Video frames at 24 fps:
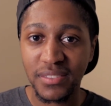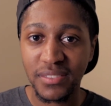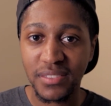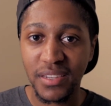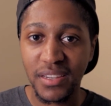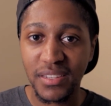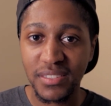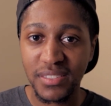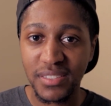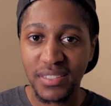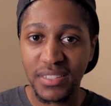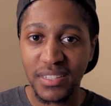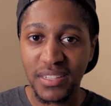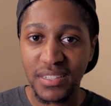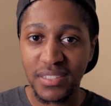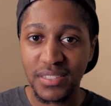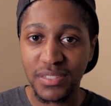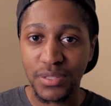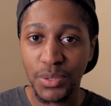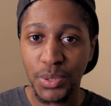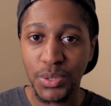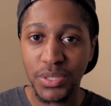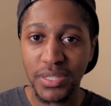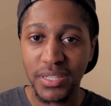Dustin and
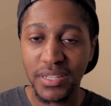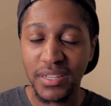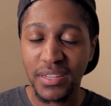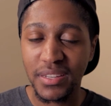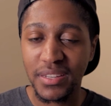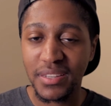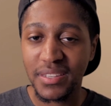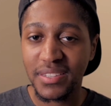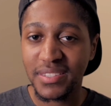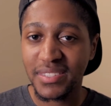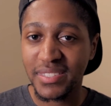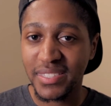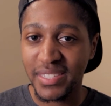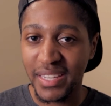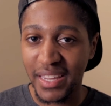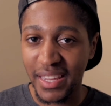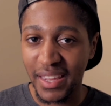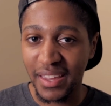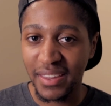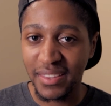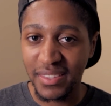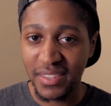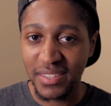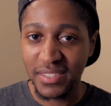Susie
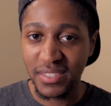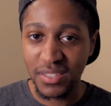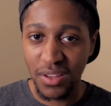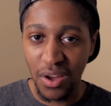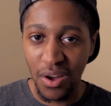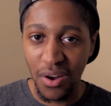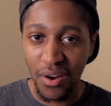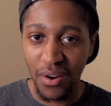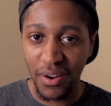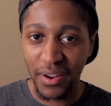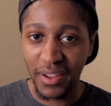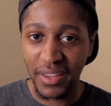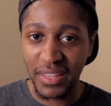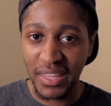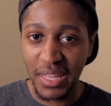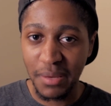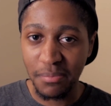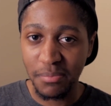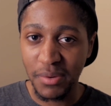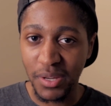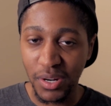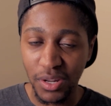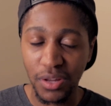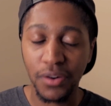singing this song in
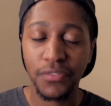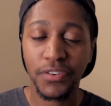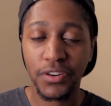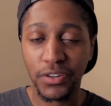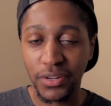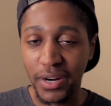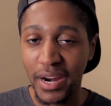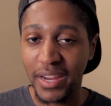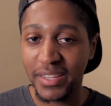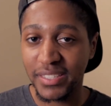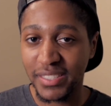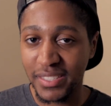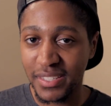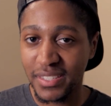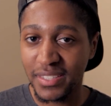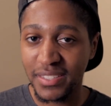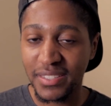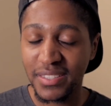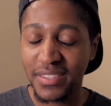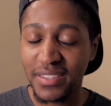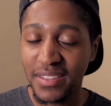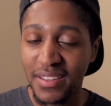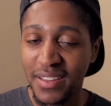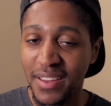the middle of a
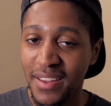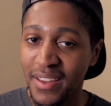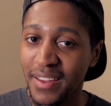crisis.